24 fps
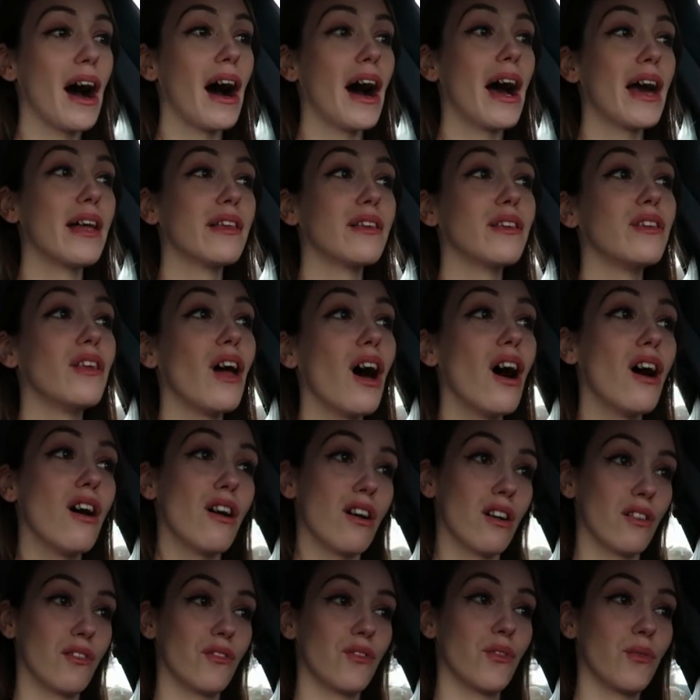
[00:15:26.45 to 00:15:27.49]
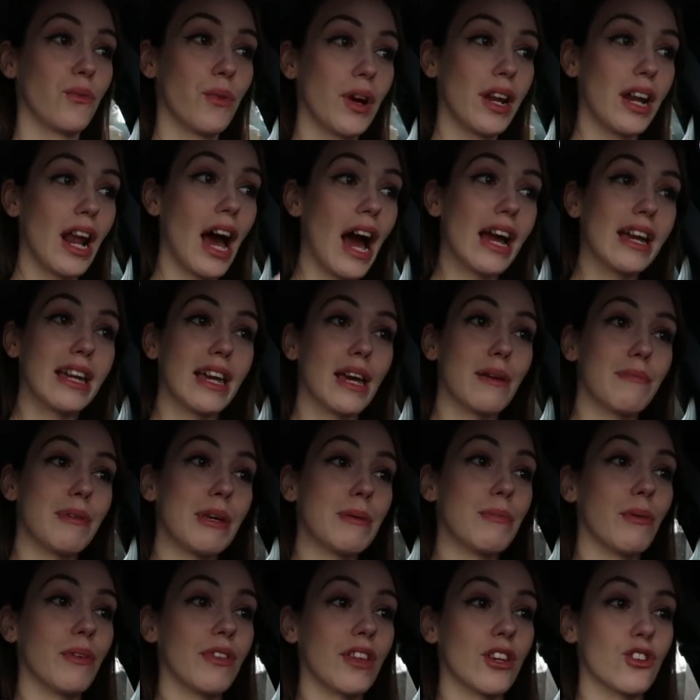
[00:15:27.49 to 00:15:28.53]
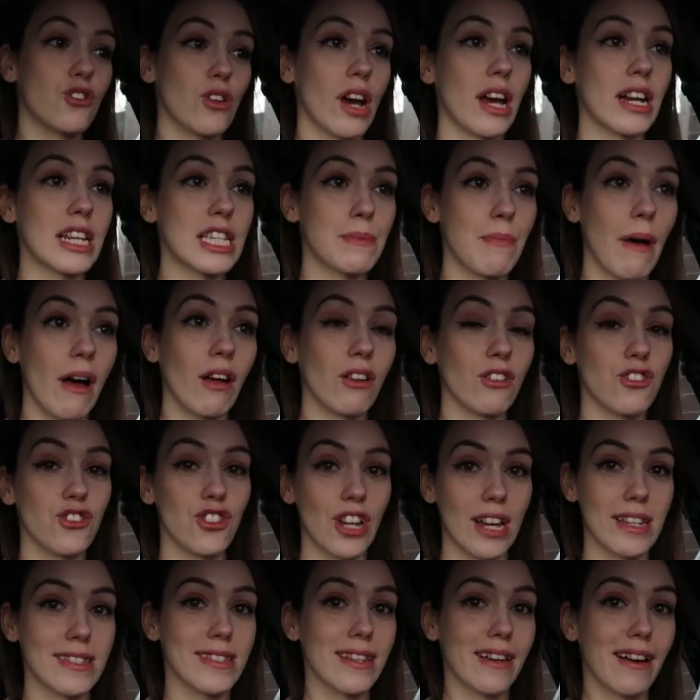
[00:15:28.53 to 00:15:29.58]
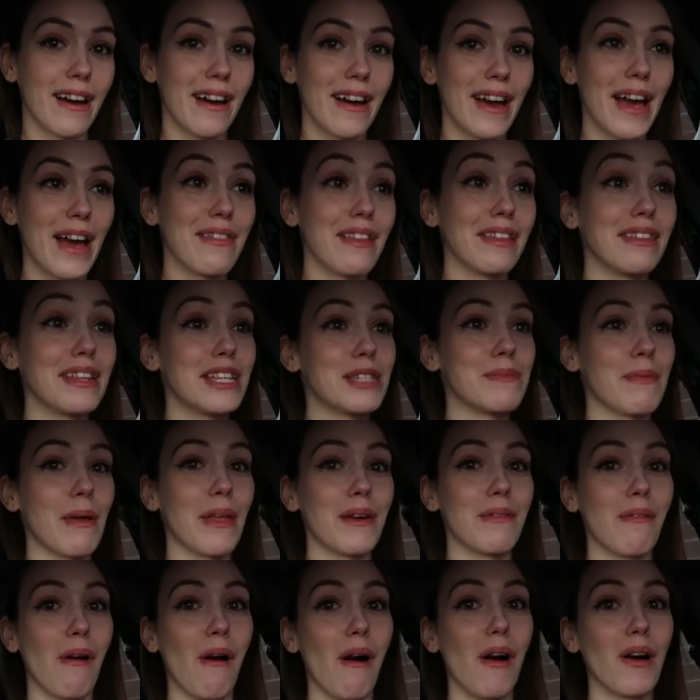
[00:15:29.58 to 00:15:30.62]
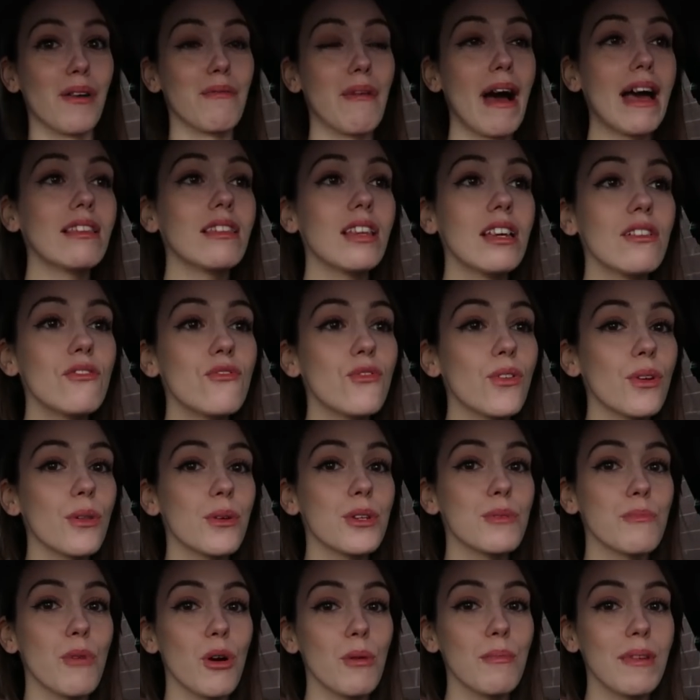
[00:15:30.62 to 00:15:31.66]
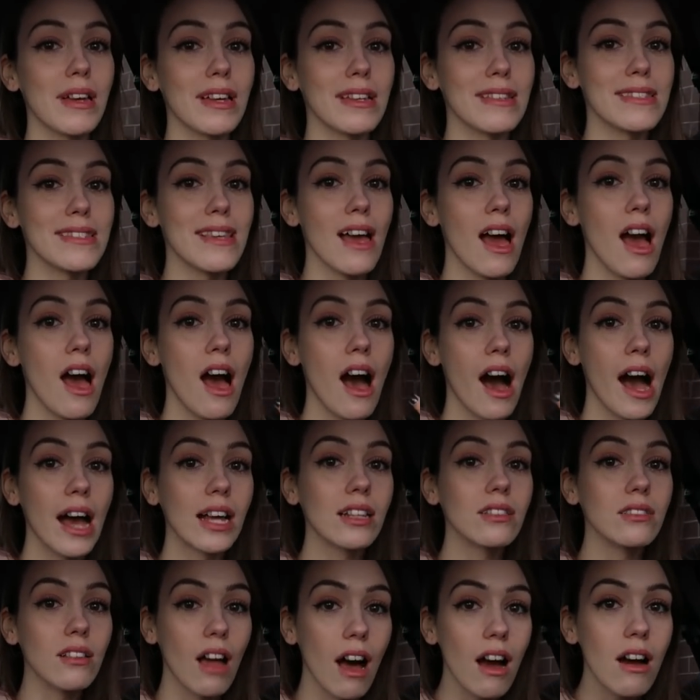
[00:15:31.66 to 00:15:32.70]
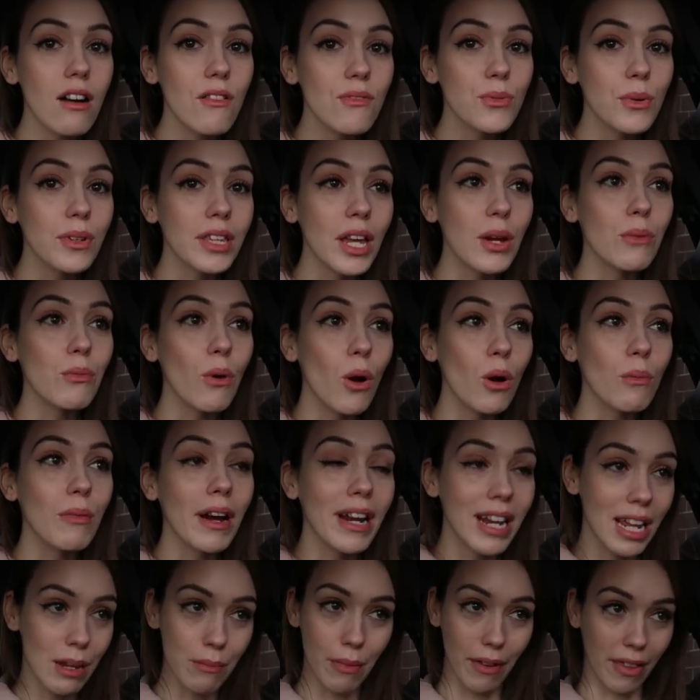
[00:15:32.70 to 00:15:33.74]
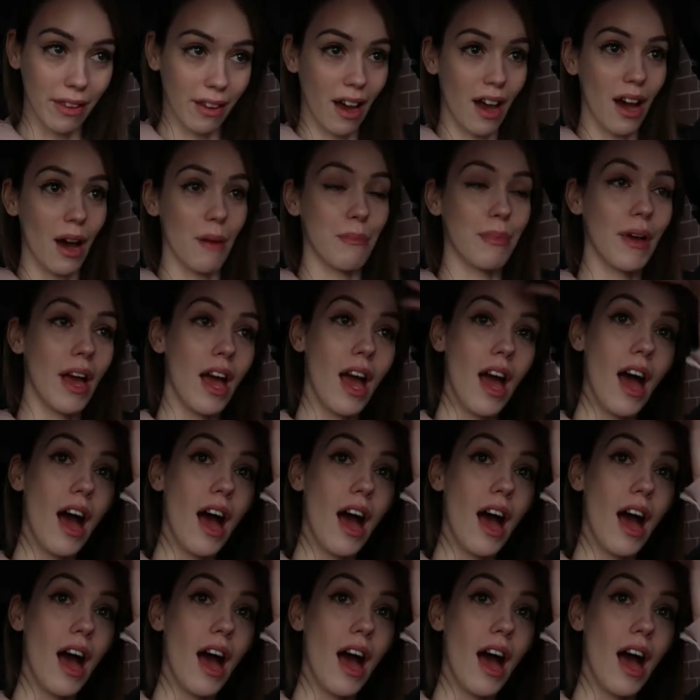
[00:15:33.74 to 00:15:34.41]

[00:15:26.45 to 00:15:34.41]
I love when I get people that try to spell Jessica and then they spell it wrong. I live for those moments. I loved when they wrote my name on the cup.